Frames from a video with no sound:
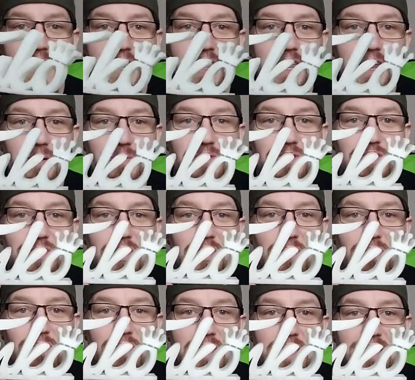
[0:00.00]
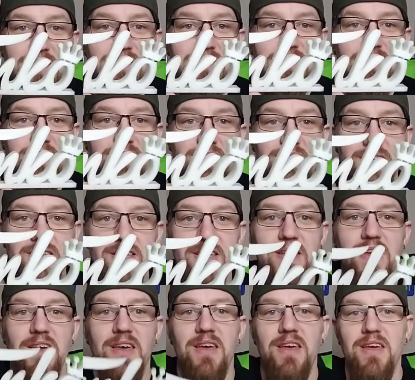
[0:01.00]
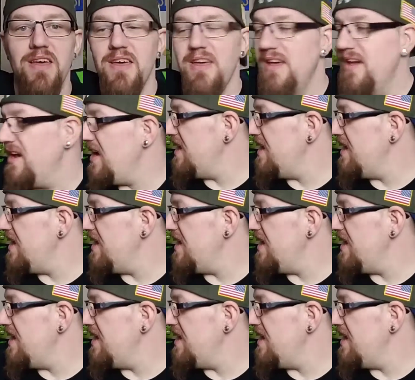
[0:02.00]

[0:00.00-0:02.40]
that I would show you this. I